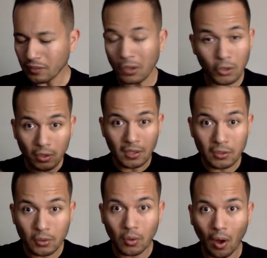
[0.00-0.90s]
You can
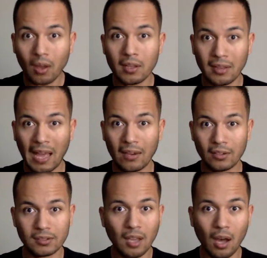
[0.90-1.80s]
do all of that
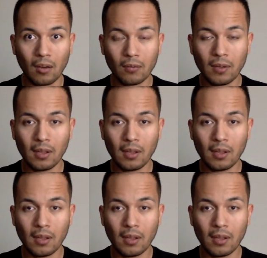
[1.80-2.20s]
yourself.